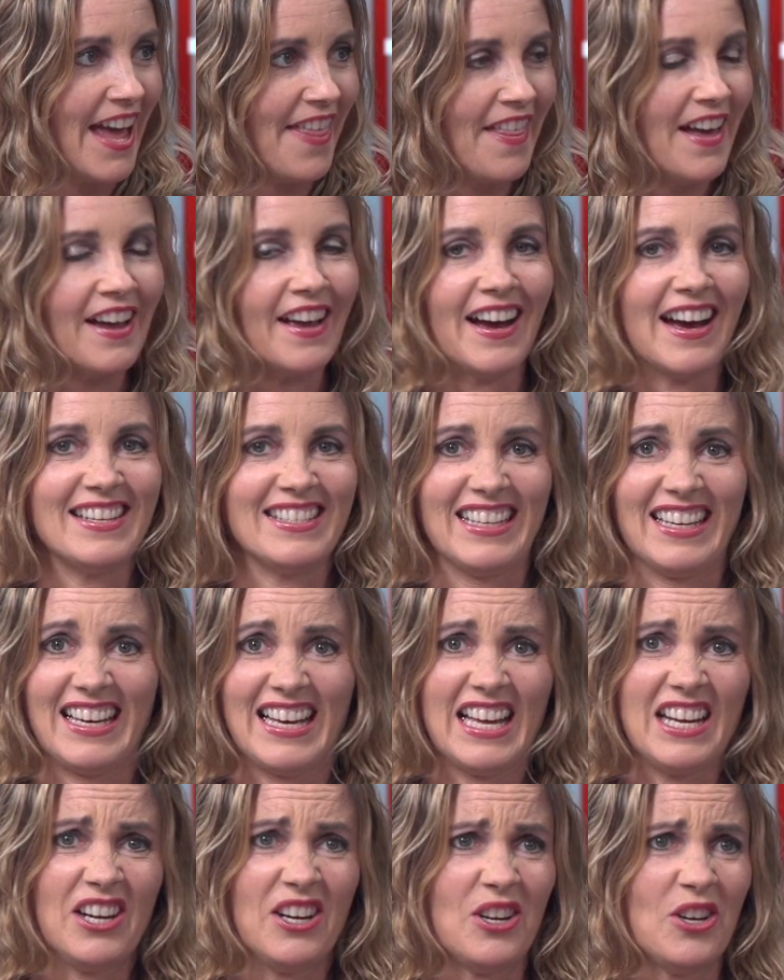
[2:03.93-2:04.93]
And that guy's like,
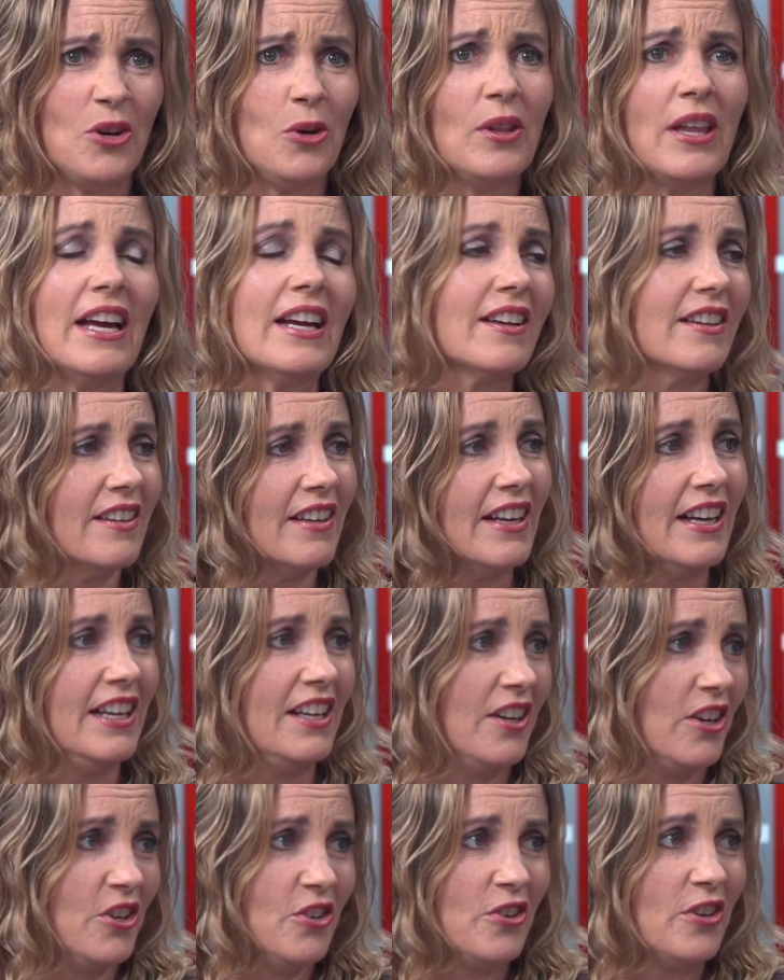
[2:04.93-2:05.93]
I don't know, like
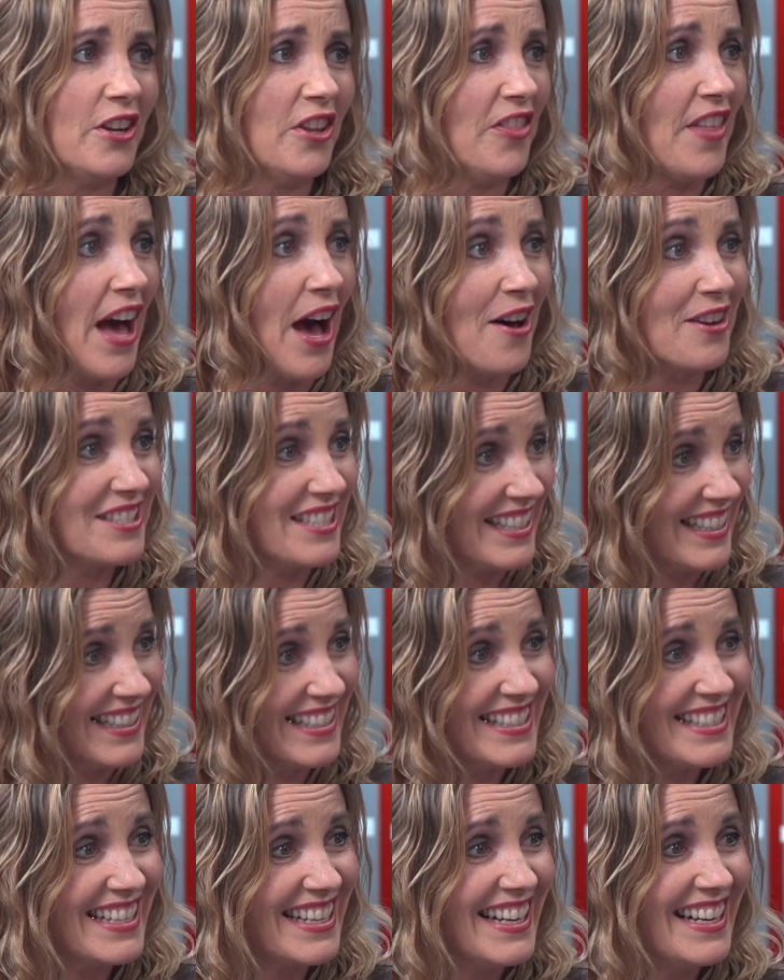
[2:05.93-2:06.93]
eight hundred. a
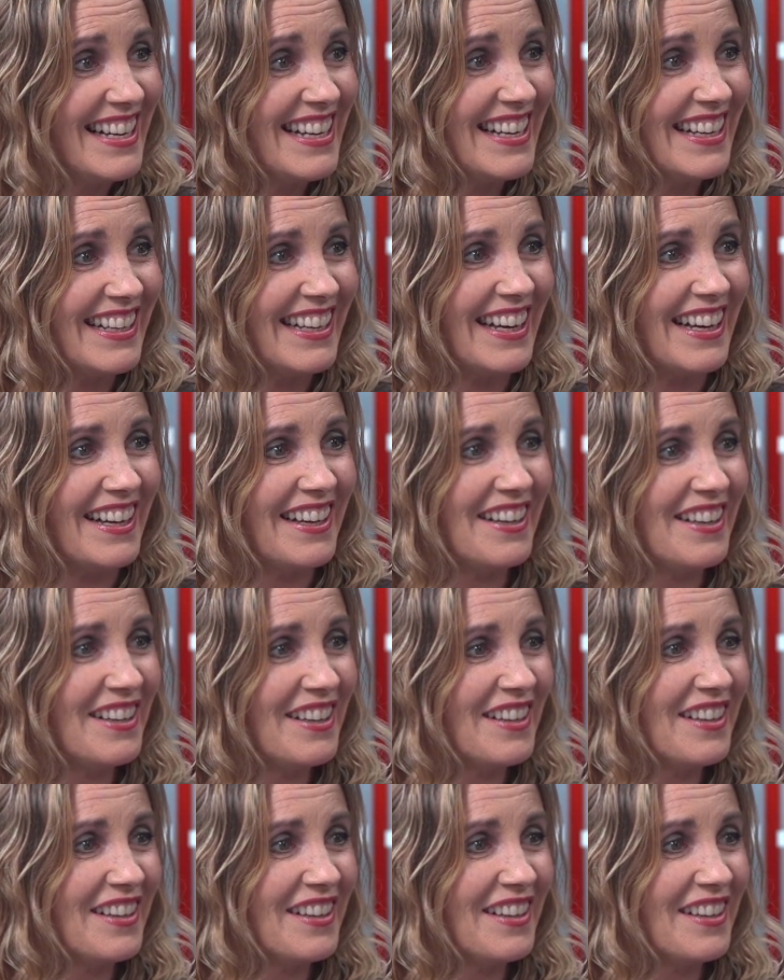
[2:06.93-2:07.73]
thousand. Yeah, it's yeah.